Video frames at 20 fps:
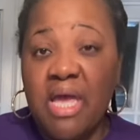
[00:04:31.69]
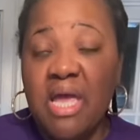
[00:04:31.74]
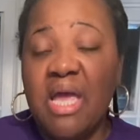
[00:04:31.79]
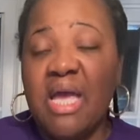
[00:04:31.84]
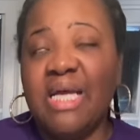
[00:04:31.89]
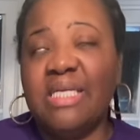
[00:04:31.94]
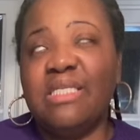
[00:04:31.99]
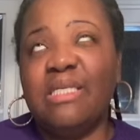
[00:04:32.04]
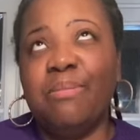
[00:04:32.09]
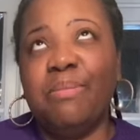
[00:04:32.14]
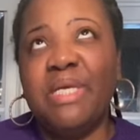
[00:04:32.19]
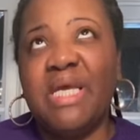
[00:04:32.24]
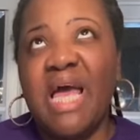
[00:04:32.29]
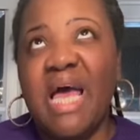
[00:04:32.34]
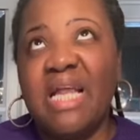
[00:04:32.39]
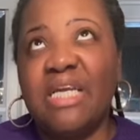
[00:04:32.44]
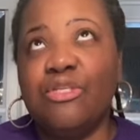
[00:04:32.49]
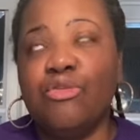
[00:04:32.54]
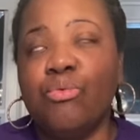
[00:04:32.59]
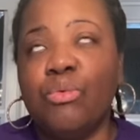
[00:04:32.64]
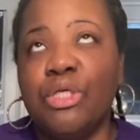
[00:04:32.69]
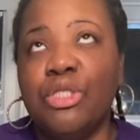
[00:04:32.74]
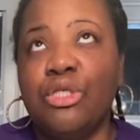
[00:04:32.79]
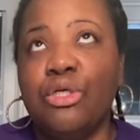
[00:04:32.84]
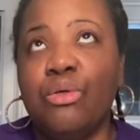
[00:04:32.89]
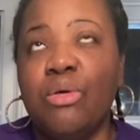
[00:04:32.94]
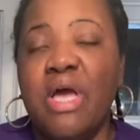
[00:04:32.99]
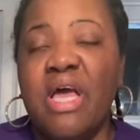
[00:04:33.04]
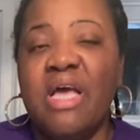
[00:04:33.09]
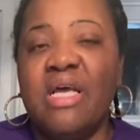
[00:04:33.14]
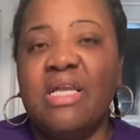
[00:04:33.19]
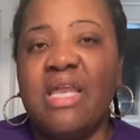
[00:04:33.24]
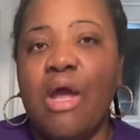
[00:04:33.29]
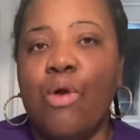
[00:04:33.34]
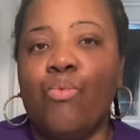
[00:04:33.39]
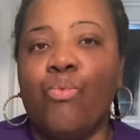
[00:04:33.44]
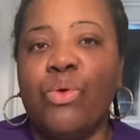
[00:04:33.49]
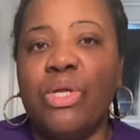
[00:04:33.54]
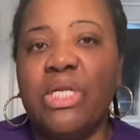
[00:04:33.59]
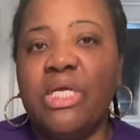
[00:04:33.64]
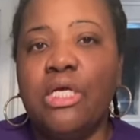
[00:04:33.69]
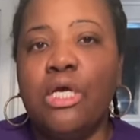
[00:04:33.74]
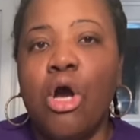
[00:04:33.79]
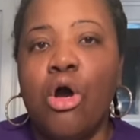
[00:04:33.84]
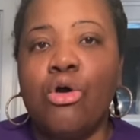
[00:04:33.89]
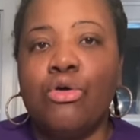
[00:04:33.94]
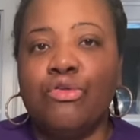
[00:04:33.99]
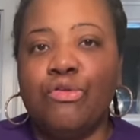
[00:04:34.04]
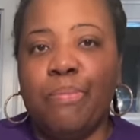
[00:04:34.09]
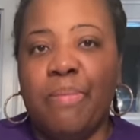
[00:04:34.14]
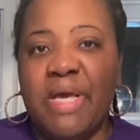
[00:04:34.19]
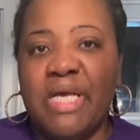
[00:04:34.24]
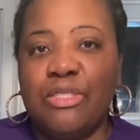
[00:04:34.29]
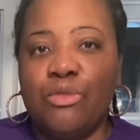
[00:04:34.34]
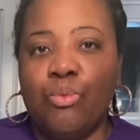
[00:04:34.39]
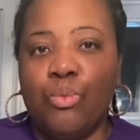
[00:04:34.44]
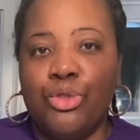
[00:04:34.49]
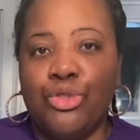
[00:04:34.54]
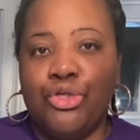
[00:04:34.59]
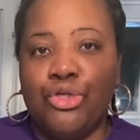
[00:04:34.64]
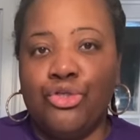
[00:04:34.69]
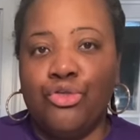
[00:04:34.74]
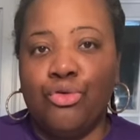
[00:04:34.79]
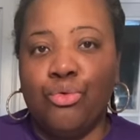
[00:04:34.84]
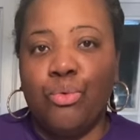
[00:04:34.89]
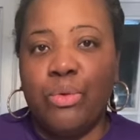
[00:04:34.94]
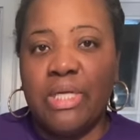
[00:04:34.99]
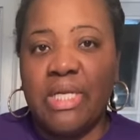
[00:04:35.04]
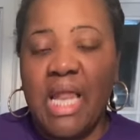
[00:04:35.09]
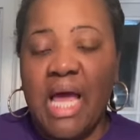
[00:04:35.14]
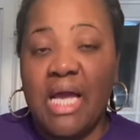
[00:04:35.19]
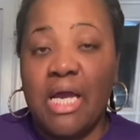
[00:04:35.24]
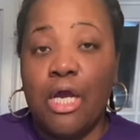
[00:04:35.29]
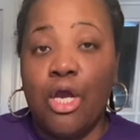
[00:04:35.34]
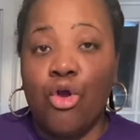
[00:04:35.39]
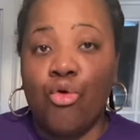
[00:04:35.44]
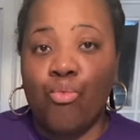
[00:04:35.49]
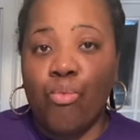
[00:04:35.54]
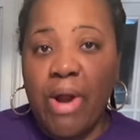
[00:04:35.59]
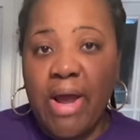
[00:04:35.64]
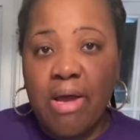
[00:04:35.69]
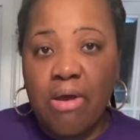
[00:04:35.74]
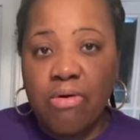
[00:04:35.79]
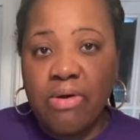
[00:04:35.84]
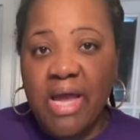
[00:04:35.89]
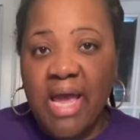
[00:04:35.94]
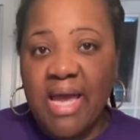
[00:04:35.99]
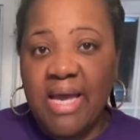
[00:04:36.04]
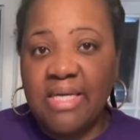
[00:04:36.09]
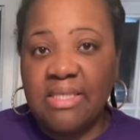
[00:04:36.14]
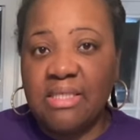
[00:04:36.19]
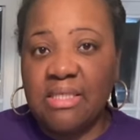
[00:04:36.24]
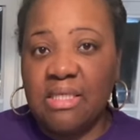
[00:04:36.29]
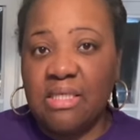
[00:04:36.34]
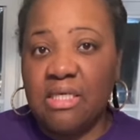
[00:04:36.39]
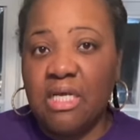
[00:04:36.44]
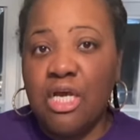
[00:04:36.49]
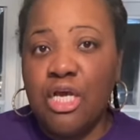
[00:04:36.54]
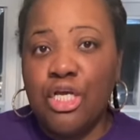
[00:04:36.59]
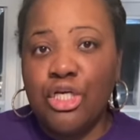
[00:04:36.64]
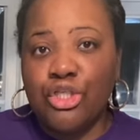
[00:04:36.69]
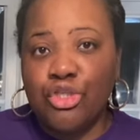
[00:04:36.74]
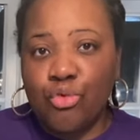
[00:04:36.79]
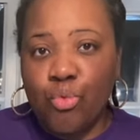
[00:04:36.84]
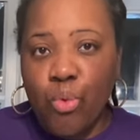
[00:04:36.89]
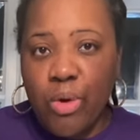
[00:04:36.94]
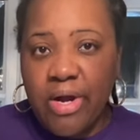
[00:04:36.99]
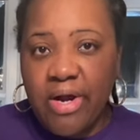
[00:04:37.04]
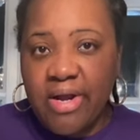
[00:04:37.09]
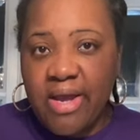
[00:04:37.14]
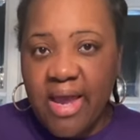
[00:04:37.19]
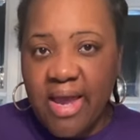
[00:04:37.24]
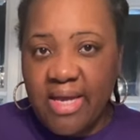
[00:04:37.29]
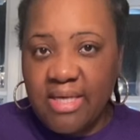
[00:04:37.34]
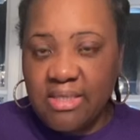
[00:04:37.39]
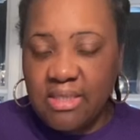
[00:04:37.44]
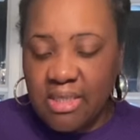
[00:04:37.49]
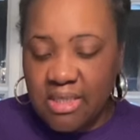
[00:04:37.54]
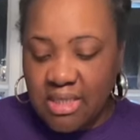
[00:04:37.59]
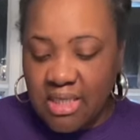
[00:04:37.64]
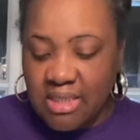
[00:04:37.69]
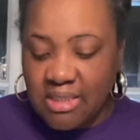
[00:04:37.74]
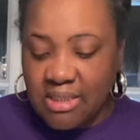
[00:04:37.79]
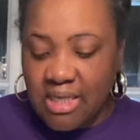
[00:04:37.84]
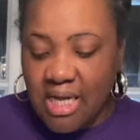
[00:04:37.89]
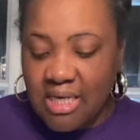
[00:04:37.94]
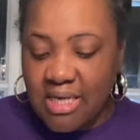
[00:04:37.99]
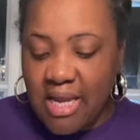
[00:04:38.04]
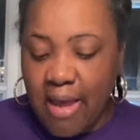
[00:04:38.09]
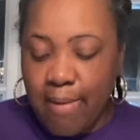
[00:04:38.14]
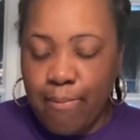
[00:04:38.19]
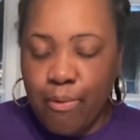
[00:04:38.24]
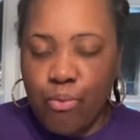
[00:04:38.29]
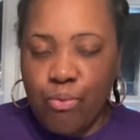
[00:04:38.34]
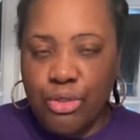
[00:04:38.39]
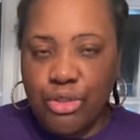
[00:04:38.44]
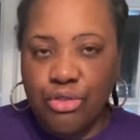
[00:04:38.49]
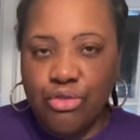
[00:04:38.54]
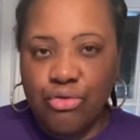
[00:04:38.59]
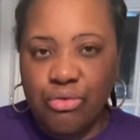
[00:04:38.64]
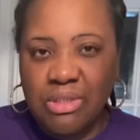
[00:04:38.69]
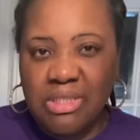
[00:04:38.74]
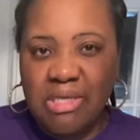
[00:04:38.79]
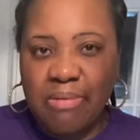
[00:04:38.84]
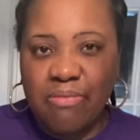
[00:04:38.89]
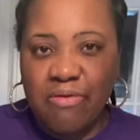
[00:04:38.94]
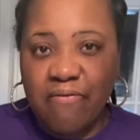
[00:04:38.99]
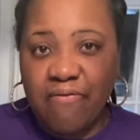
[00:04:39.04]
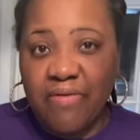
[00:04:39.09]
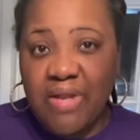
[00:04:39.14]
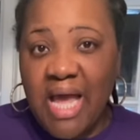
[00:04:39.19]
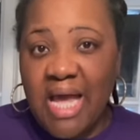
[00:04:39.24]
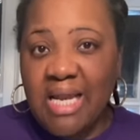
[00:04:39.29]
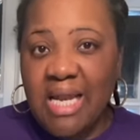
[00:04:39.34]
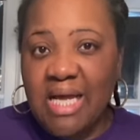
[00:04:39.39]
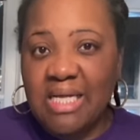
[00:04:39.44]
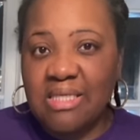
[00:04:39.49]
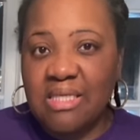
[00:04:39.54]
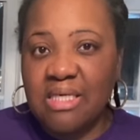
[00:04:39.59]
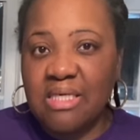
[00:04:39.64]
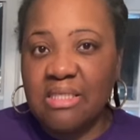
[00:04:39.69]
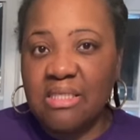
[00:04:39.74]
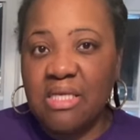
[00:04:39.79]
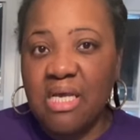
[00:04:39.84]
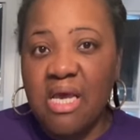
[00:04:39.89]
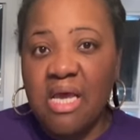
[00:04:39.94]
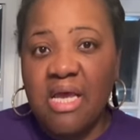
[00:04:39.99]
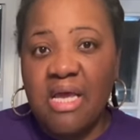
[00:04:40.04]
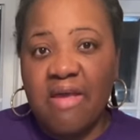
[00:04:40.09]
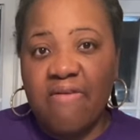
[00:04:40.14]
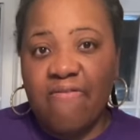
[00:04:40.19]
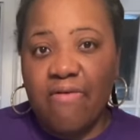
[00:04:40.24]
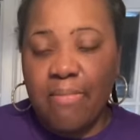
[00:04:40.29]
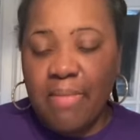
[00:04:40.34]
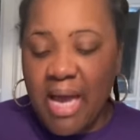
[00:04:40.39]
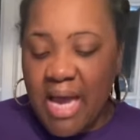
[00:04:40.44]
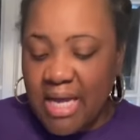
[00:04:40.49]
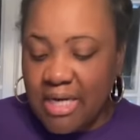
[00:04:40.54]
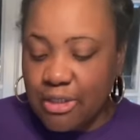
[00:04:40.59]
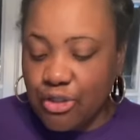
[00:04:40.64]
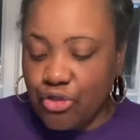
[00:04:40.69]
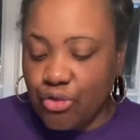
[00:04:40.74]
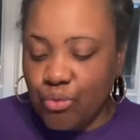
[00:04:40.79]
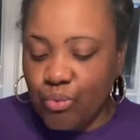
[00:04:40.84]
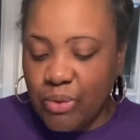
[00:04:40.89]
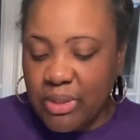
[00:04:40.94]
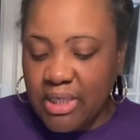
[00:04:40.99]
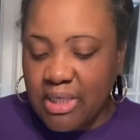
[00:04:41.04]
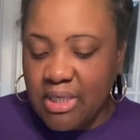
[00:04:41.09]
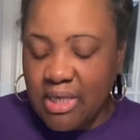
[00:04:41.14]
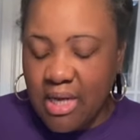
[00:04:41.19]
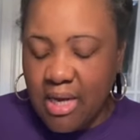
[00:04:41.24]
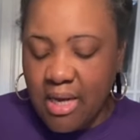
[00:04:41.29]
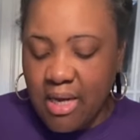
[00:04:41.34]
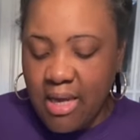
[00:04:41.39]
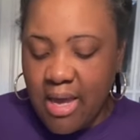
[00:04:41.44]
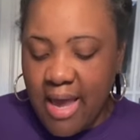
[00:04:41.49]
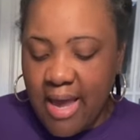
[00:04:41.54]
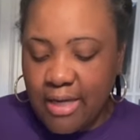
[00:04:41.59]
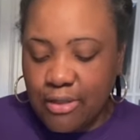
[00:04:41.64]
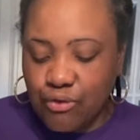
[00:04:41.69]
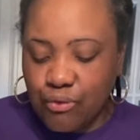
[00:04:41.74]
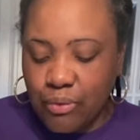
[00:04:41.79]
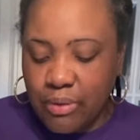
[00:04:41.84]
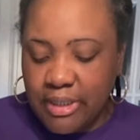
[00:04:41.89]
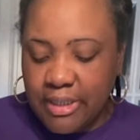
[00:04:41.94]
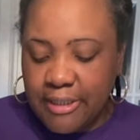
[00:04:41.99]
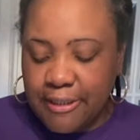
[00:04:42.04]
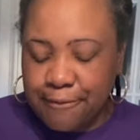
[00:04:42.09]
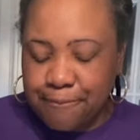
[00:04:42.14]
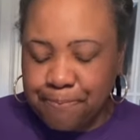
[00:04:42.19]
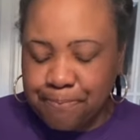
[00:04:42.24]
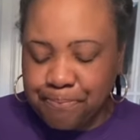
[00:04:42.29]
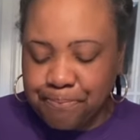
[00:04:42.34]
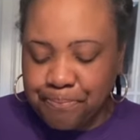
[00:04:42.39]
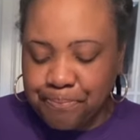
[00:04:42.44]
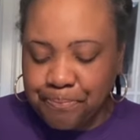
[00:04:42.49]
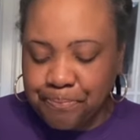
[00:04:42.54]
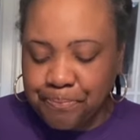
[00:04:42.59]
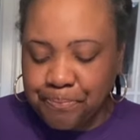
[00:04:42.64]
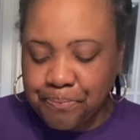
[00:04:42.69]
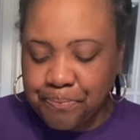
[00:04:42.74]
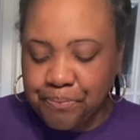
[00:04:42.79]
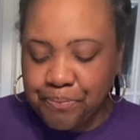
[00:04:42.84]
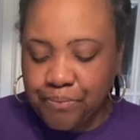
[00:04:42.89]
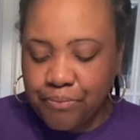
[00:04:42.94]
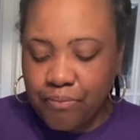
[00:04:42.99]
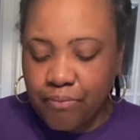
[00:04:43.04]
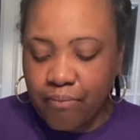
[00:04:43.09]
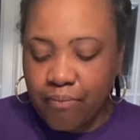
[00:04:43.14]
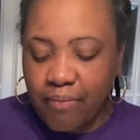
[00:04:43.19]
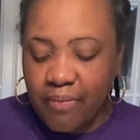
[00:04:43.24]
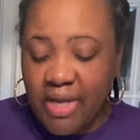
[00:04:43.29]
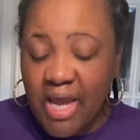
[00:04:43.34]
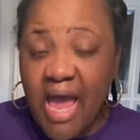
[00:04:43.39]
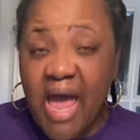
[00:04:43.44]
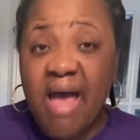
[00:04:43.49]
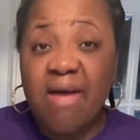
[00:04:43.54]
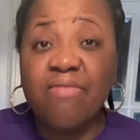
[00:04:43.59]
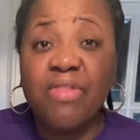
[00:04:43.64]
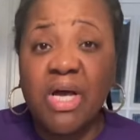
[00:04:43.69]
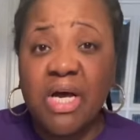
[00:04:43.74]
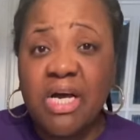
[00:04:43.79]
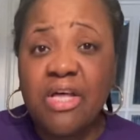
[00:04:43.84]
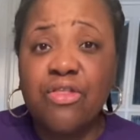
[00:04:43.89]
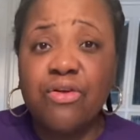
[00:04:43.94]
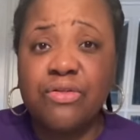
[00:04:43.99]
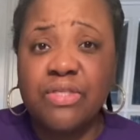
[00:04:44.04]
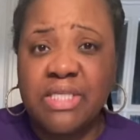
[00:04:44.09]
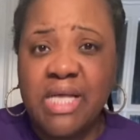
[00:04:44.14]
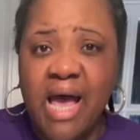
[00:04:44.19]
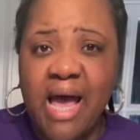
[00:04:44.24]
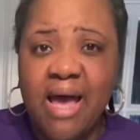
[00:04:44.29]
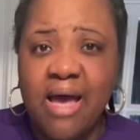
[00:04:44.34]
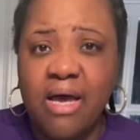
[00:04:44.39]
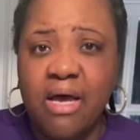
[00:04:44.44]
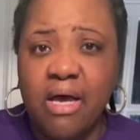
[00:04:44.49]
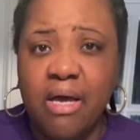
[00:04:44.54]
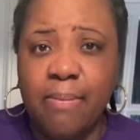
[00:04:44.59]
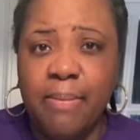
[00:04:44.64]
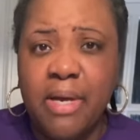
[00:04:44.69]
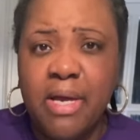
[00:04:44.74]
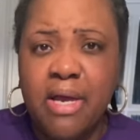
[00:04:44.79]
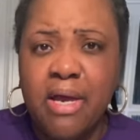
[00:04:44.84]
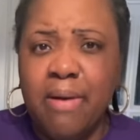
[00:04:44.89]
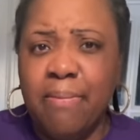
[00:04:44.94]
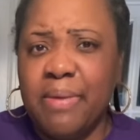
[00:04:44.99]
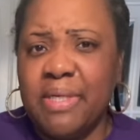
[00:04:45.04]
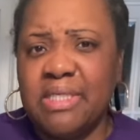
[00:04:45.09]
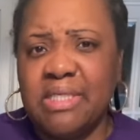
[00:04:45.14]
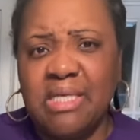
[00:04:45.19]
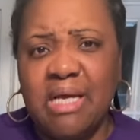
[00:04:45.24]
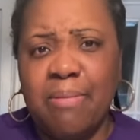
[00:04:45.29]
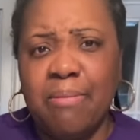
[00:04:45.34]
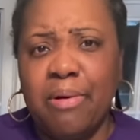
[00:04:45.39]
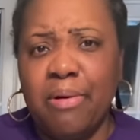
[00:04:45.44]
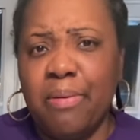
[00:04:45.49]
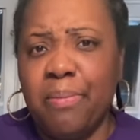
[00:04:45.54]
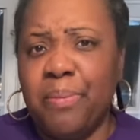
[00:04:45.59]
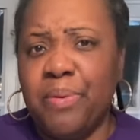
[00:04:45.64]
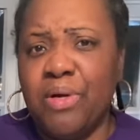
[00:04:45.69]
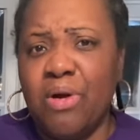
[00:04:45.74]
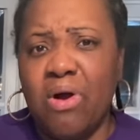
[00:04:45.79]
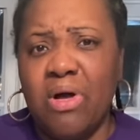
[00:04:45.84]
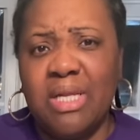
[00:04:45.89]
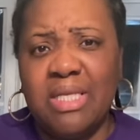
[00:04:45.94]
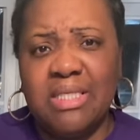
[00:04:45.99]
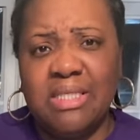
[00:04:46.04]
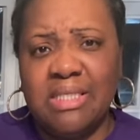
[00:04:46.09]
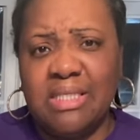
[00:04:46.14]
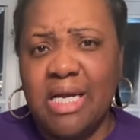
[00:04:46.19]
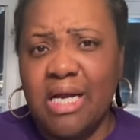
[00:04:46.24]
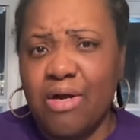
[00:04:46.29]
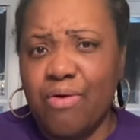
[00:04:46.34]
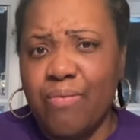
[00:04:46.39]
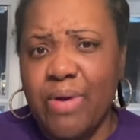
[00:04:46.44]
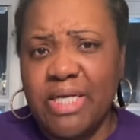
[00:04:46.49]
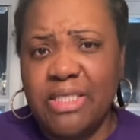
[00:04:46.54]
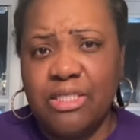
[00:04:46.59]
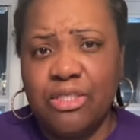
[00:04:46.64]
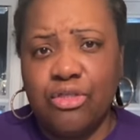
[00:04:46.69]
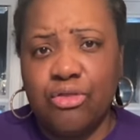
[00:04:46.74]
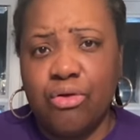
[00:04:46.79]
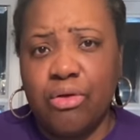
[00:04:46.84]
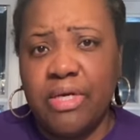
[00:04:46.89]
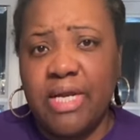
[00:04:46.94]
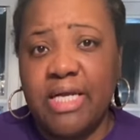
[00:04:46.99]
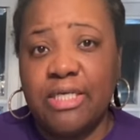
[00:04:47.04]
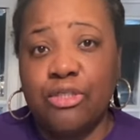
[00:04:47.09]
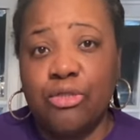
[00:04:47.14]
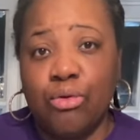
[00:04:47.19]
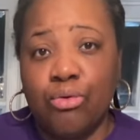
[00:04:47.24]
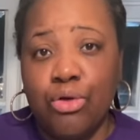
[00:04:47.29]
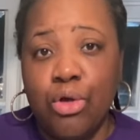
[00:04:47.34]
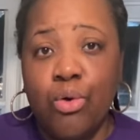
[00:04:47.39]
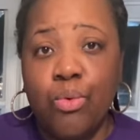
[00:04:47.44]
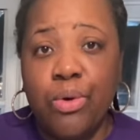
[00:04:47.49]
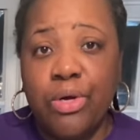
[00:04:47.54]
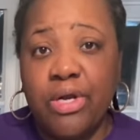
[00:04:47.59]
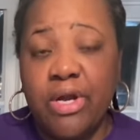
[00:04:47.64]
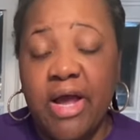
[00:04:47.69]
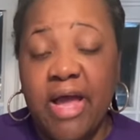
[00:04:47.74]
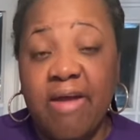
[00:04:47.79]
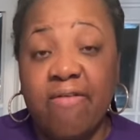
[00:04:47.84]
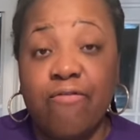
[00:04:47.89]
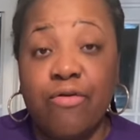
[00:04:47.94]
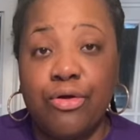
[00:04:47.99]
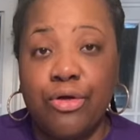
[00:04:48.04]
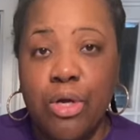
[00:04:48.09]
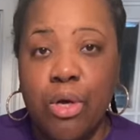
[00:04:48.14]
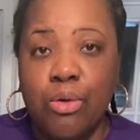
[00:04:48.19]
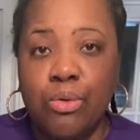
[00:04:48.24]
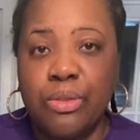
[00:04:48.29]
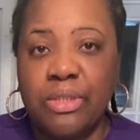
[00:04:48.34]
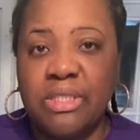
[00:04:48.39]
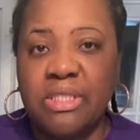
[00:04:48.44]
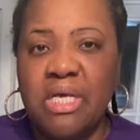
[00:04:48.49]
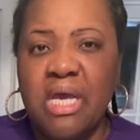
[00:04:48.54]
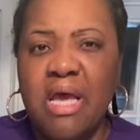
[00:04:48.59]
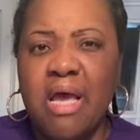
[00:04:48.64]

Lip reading: And to be honest with you, that really goes best when you're doing like round cakes and square cakes and things like that. But when you're doing something flat like this, if I'm honest, you really can't actually have the other side up, because I'm going to put all these decorations on that so no one will ever notice.